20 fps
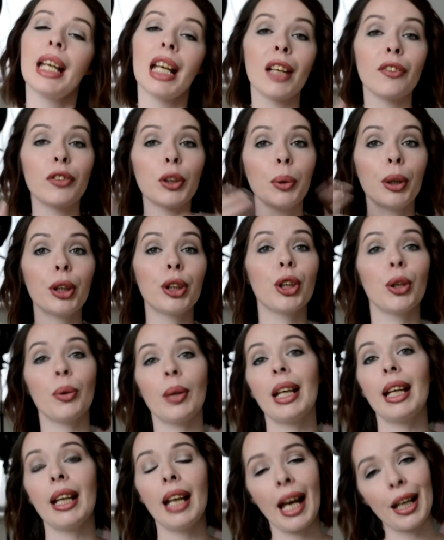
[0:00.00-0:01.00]
If you are new
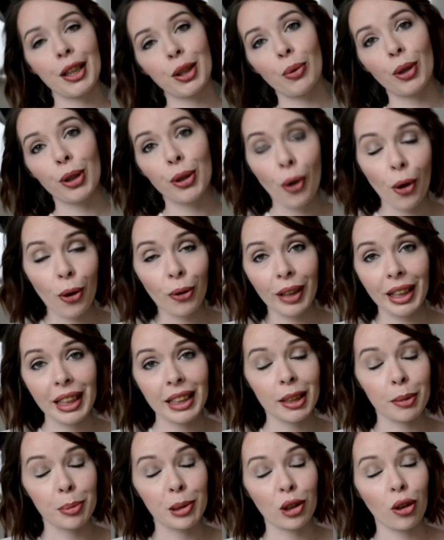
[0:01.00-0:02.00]
here and you are not already
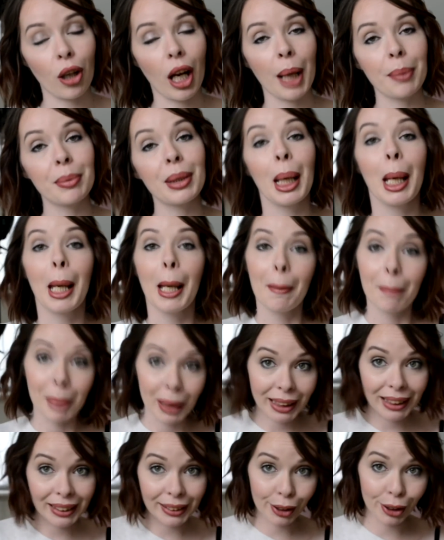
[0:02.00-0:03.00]
subscribed,
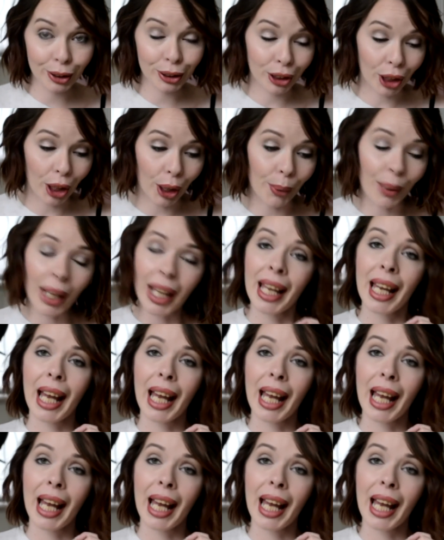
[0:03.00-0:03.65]
please do so.